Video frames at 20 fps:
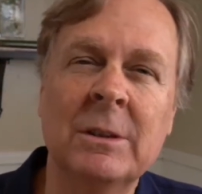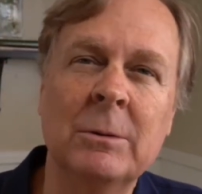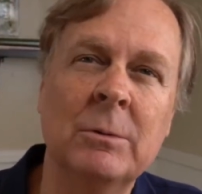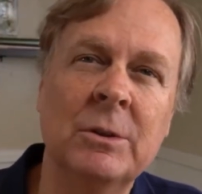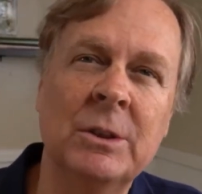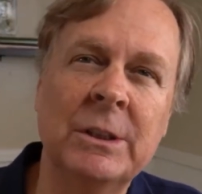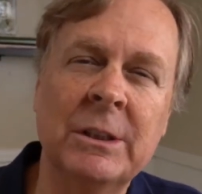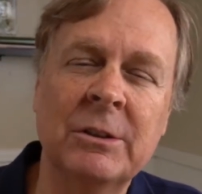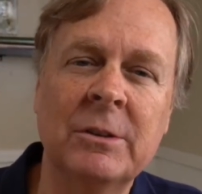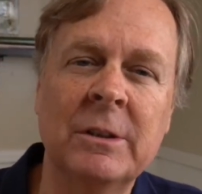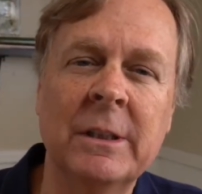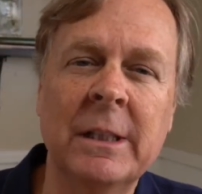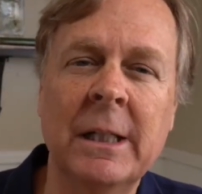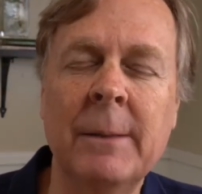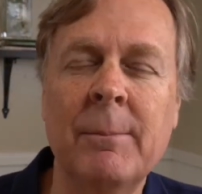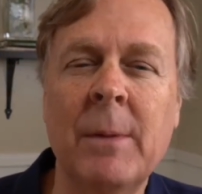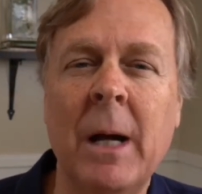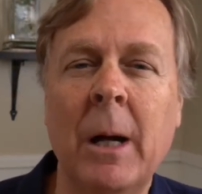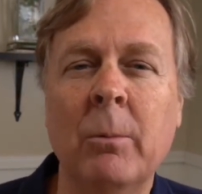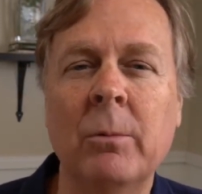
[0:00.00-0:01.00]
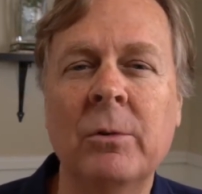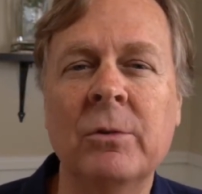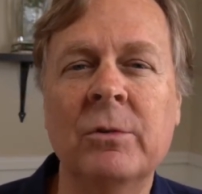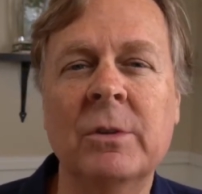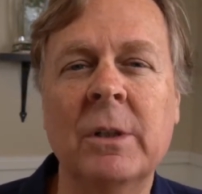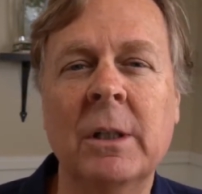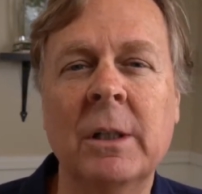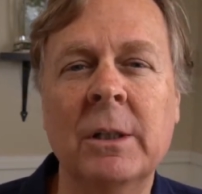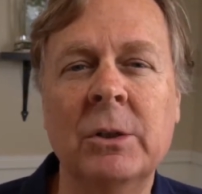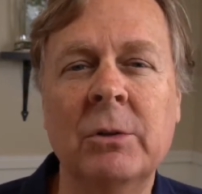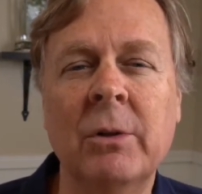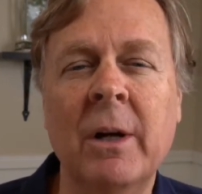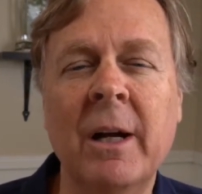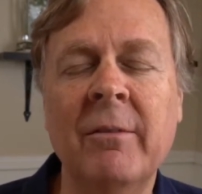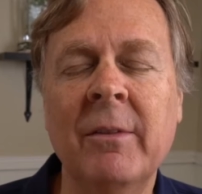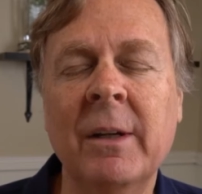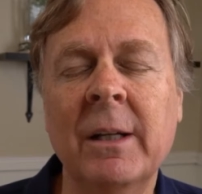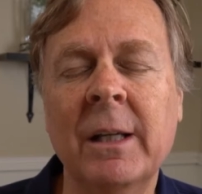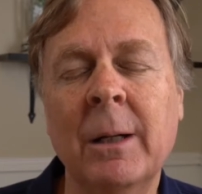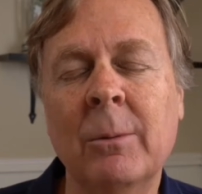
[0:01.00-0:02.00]
yesterday, I was
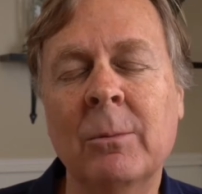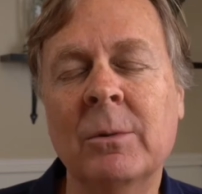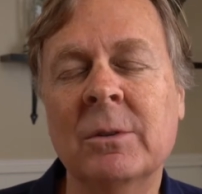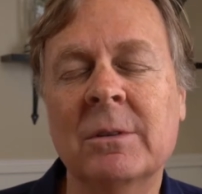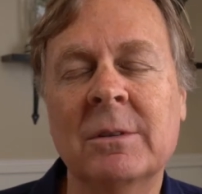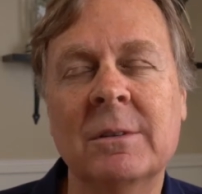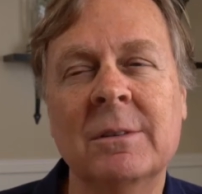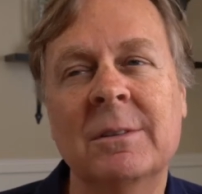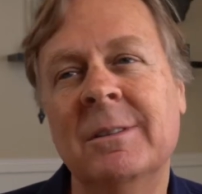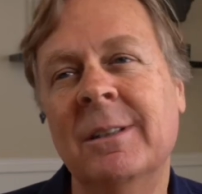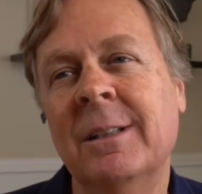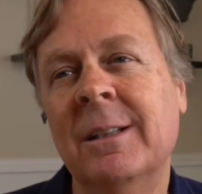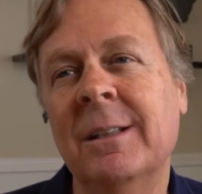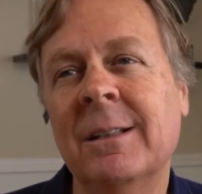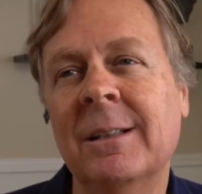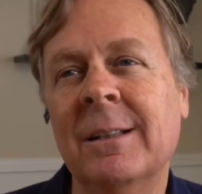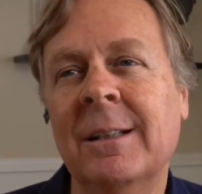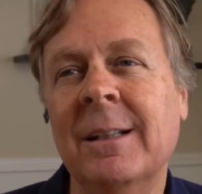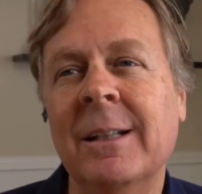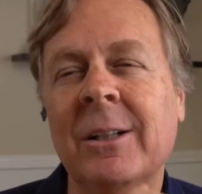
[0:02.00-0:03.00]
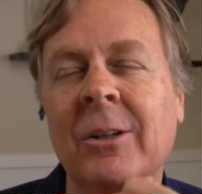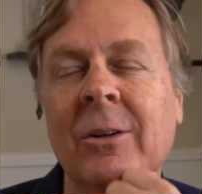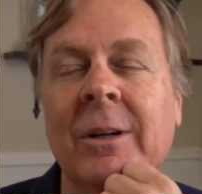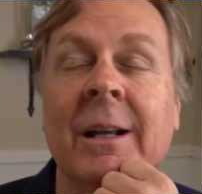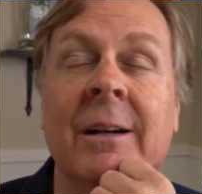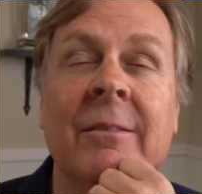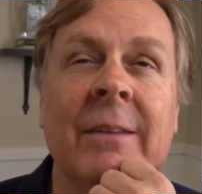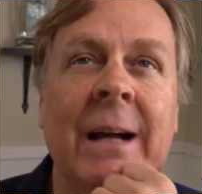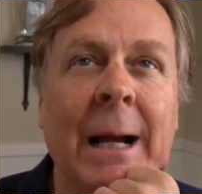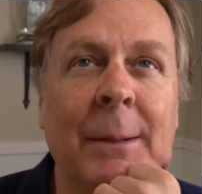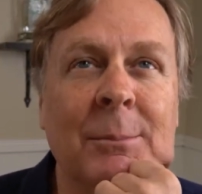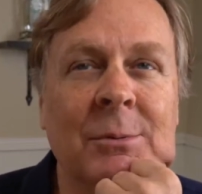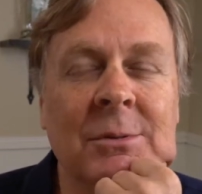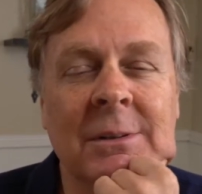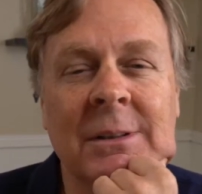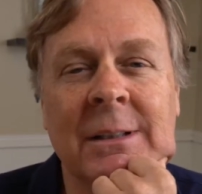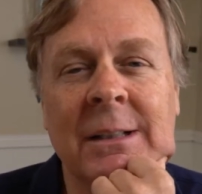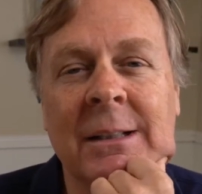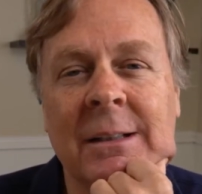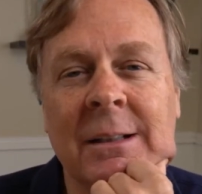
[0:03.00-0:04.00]
driving and I was sitting, kind of
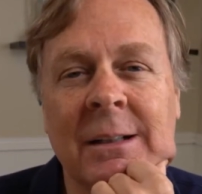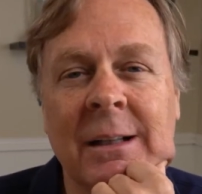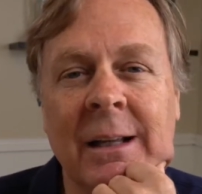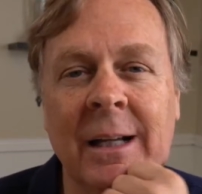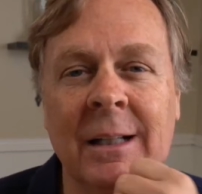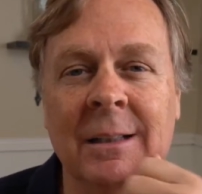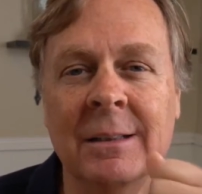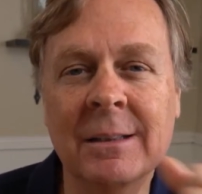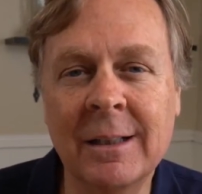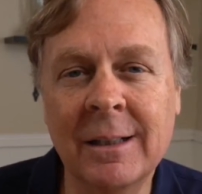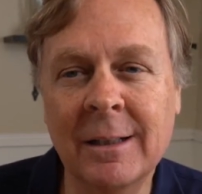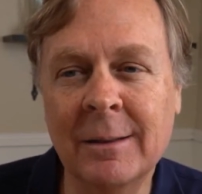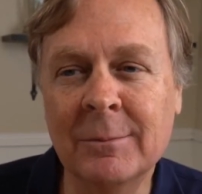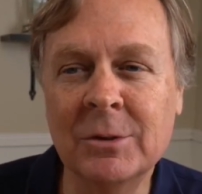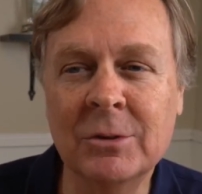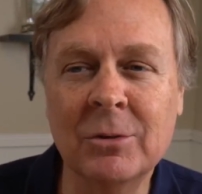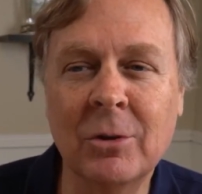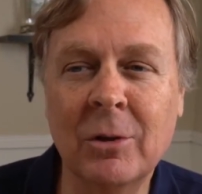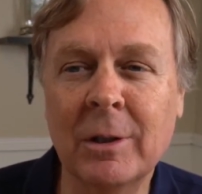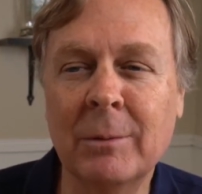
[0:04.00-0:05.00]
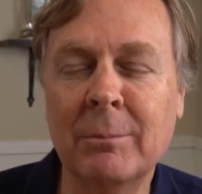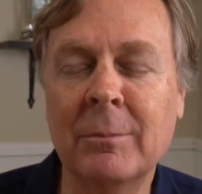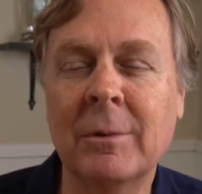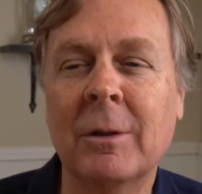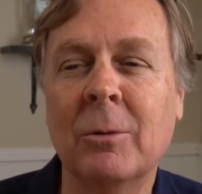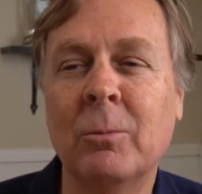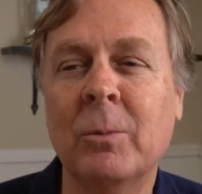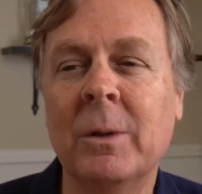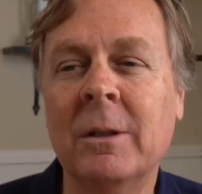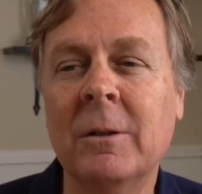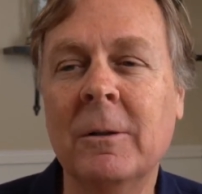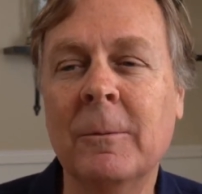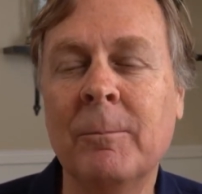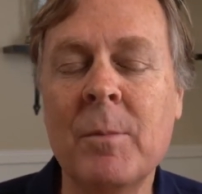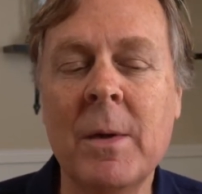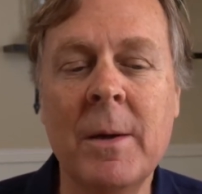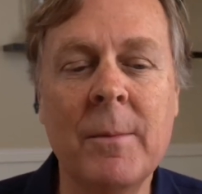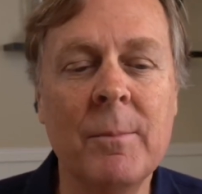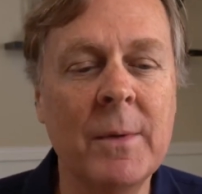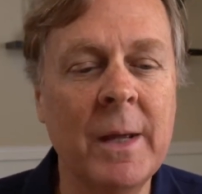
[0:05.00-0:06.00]
absently at the light, just holding the wheel
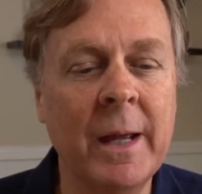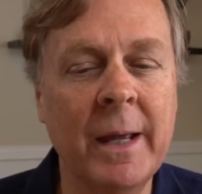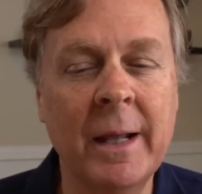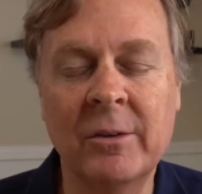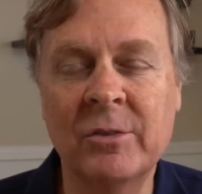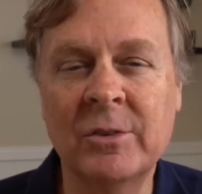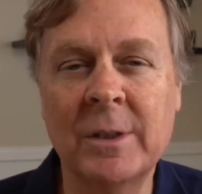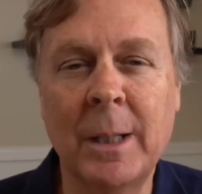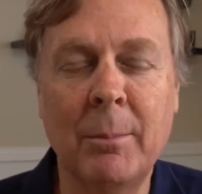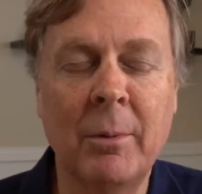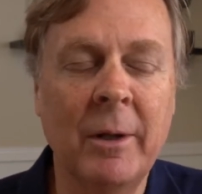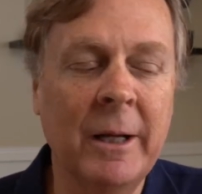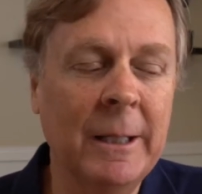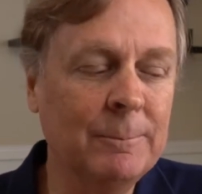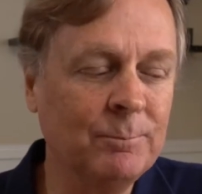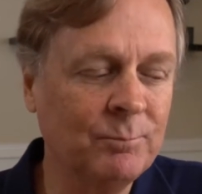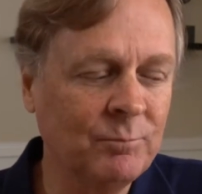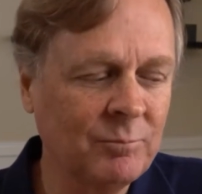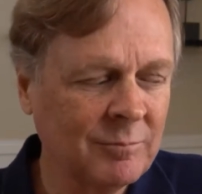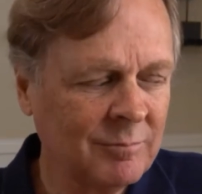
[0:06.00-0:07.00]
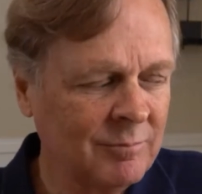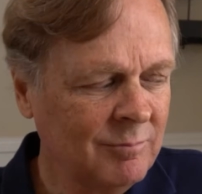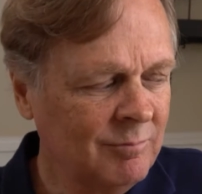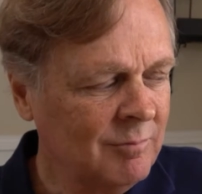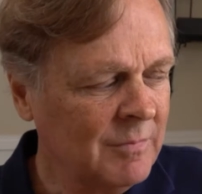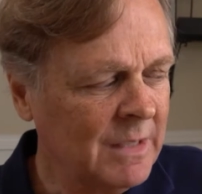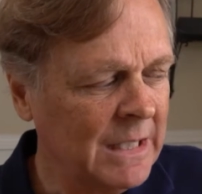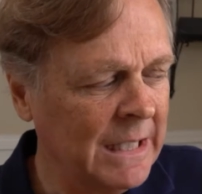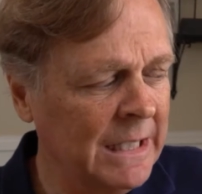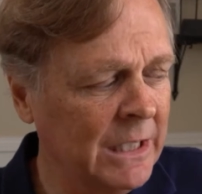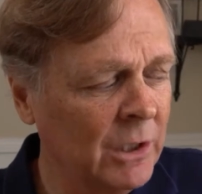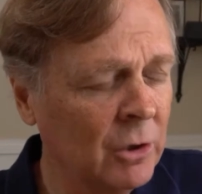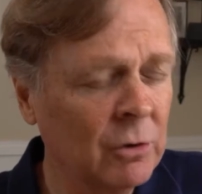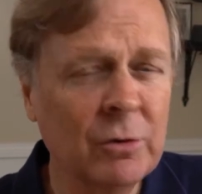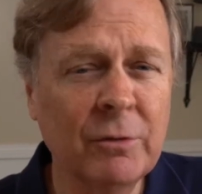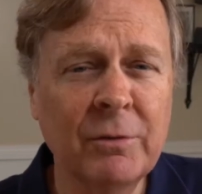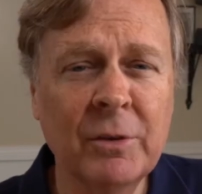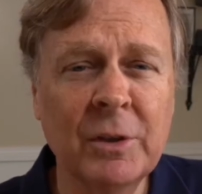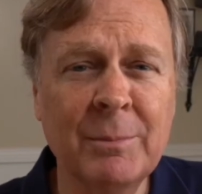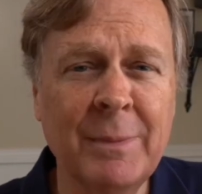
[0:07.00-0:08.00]
at a stoplight, and I looked
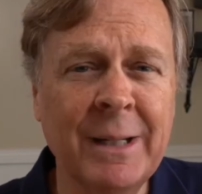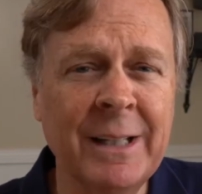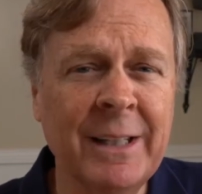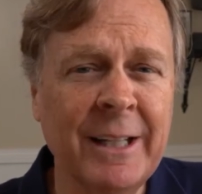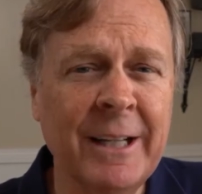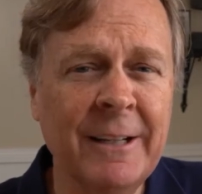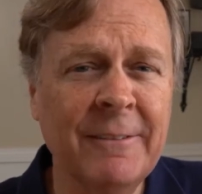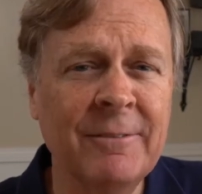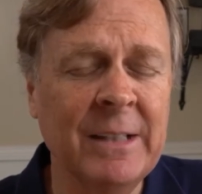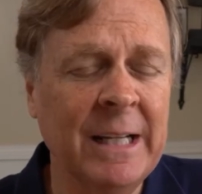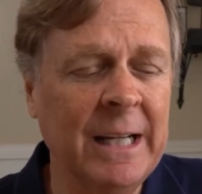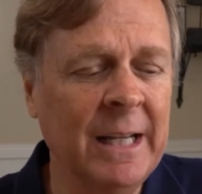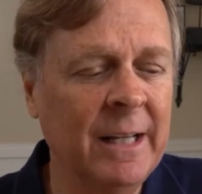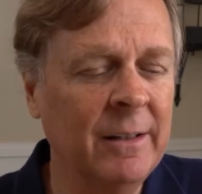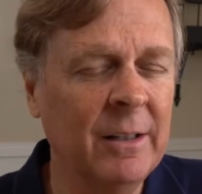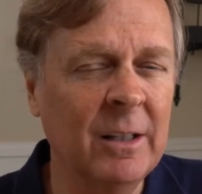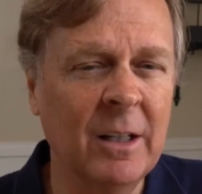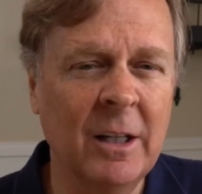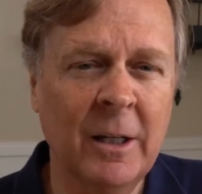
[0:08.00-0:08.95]
over to my left, and